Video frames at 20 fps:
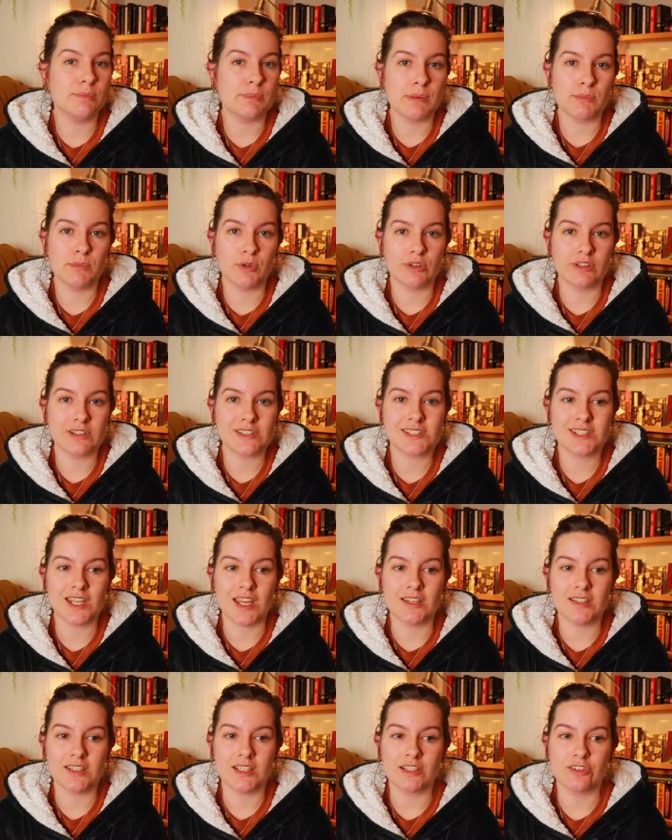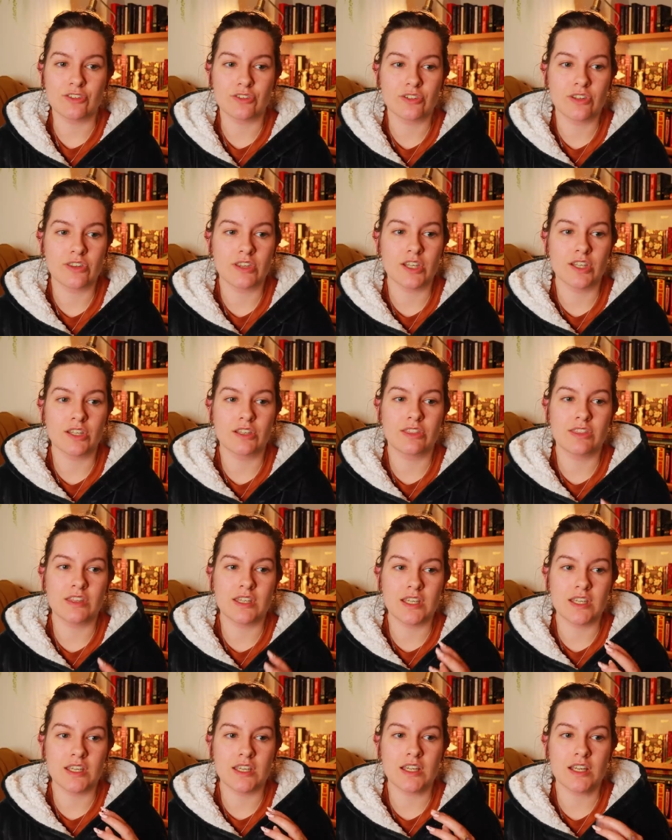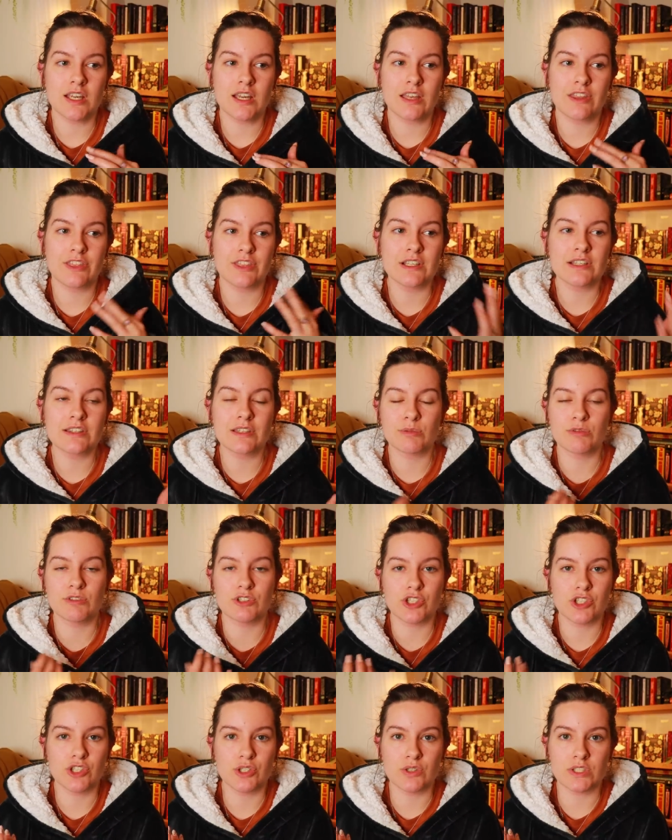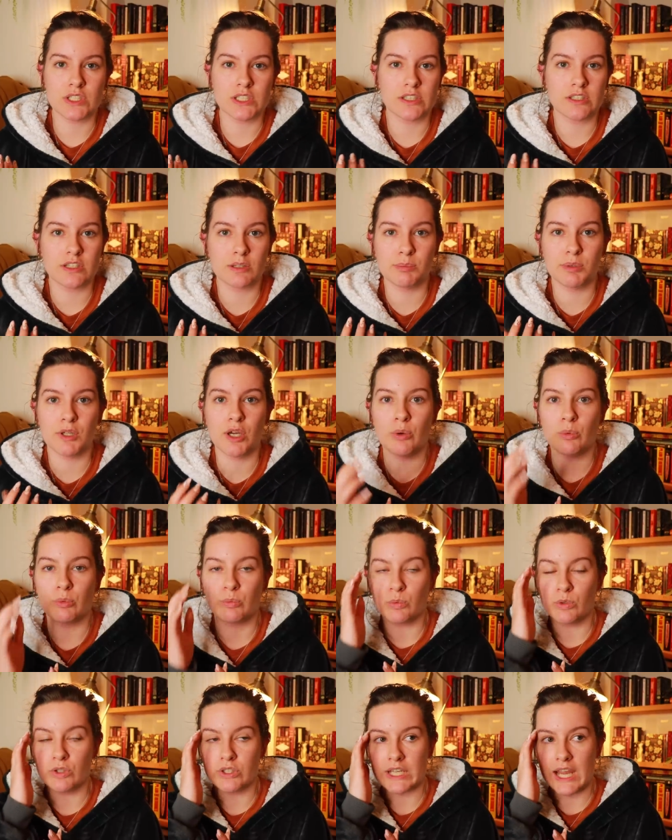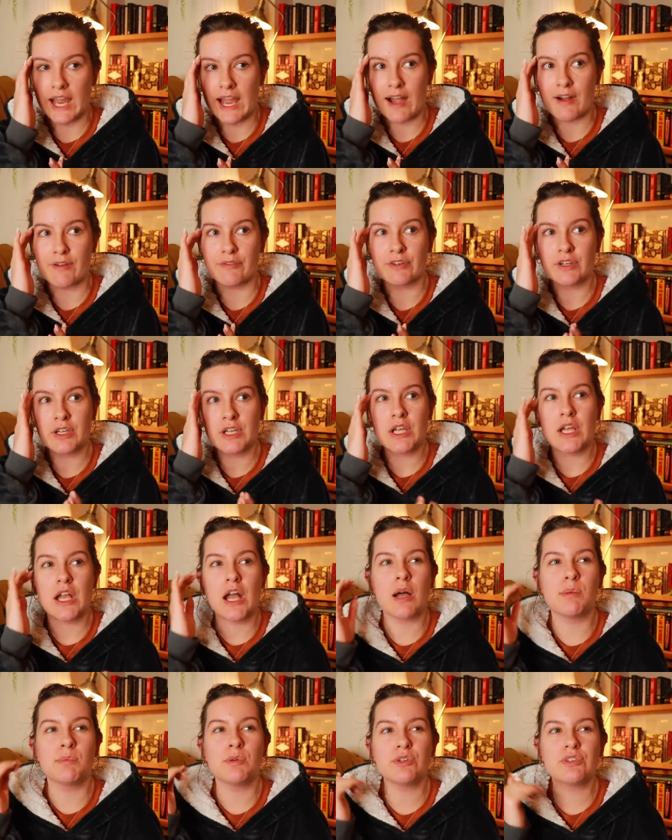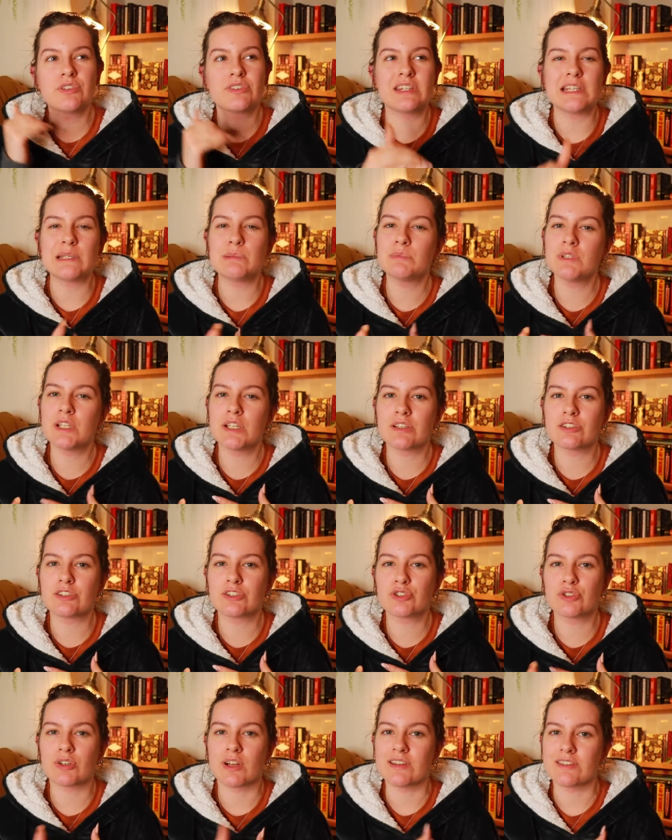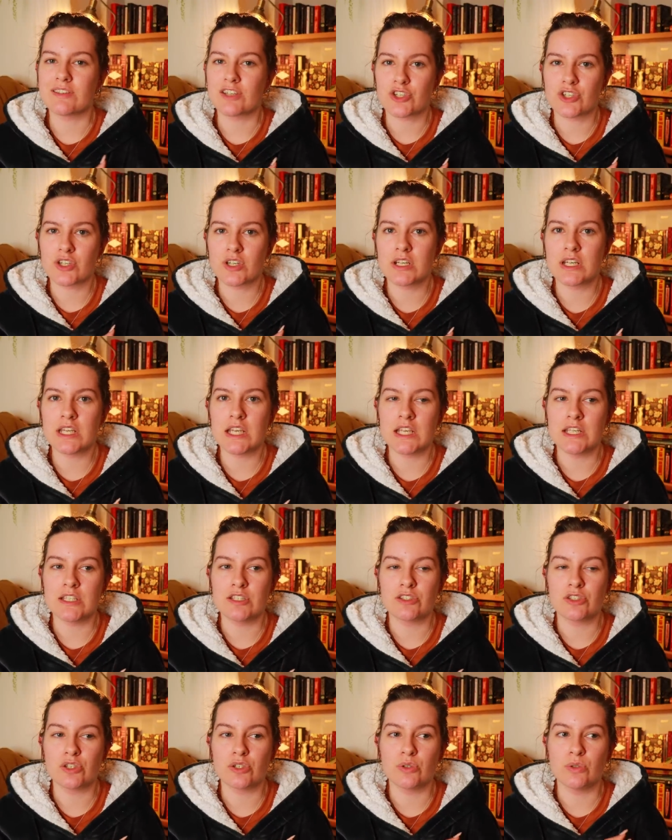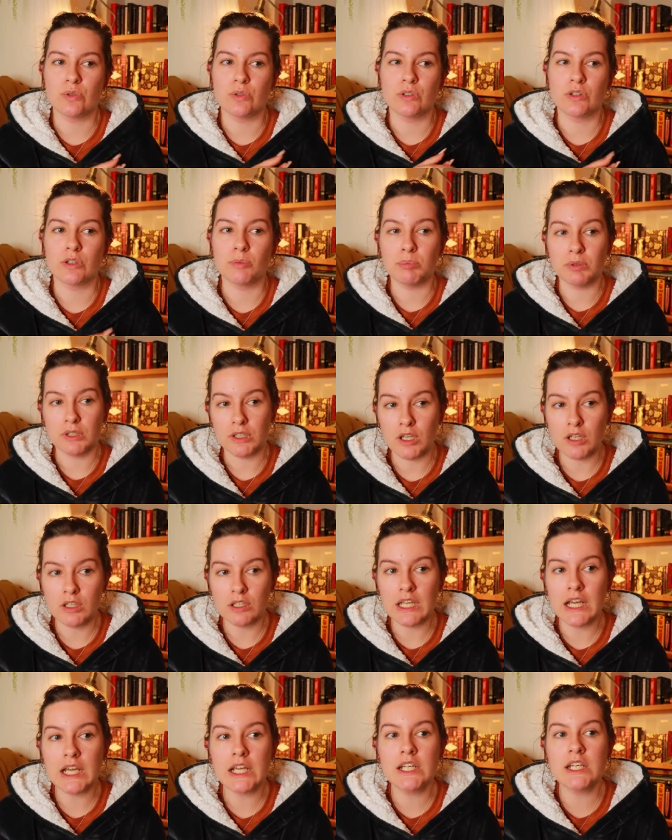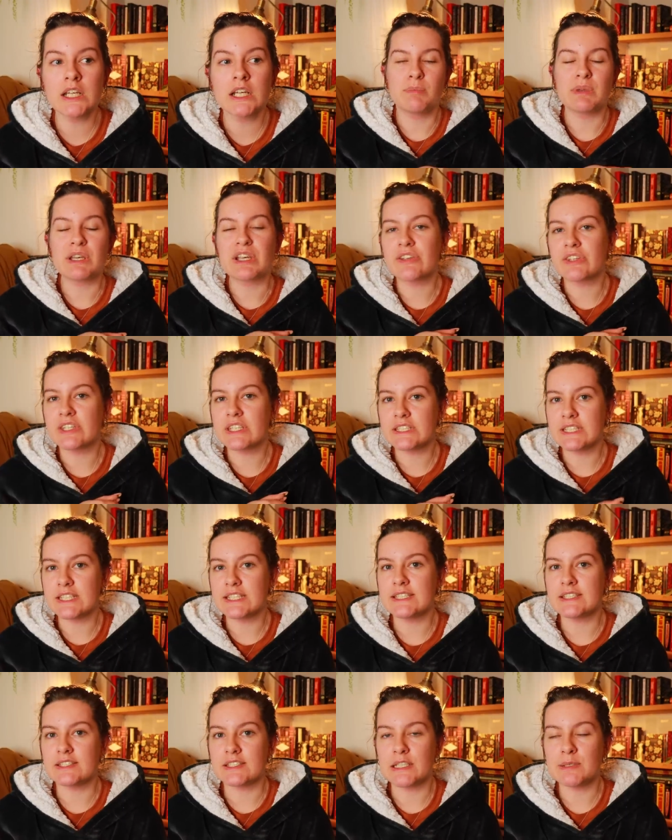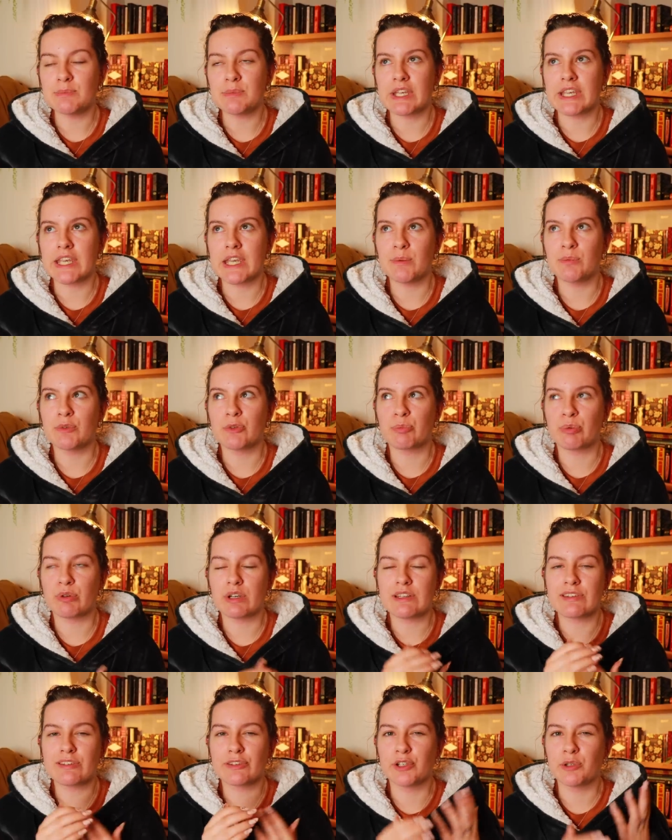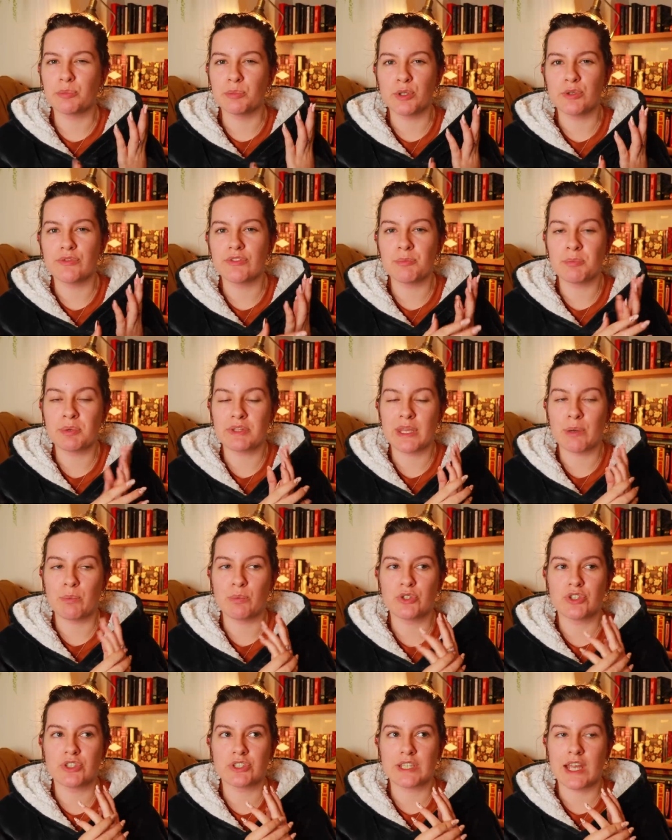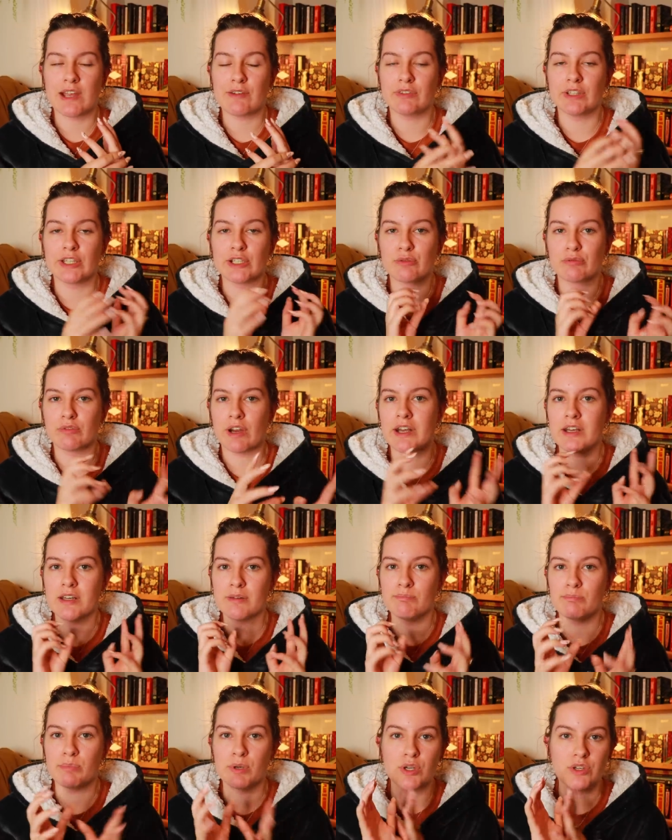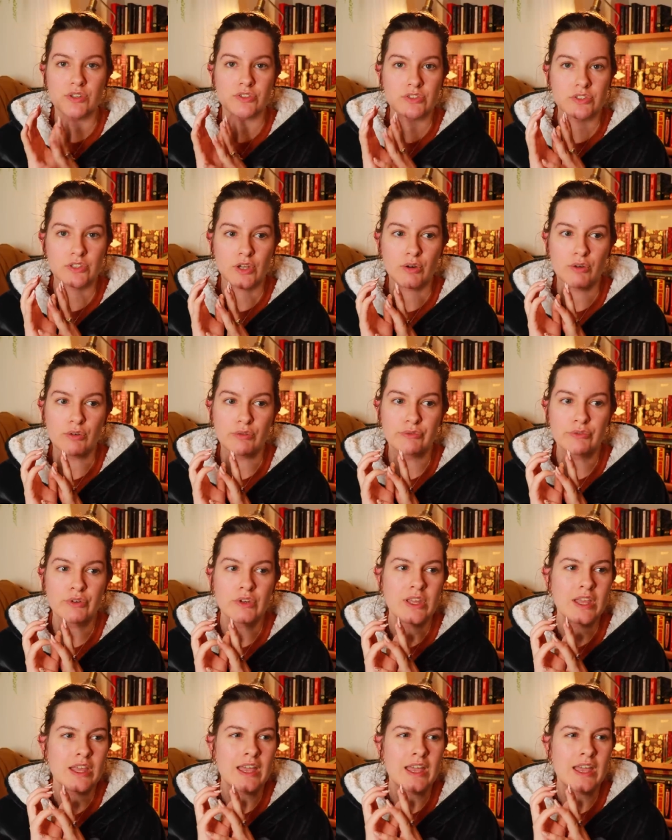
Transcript: bit more extending so that the things that were introduced into the plot would have a more seamless transition into the plot line, because it did seem like it was pretty slow moving, but then would just have like random bursts of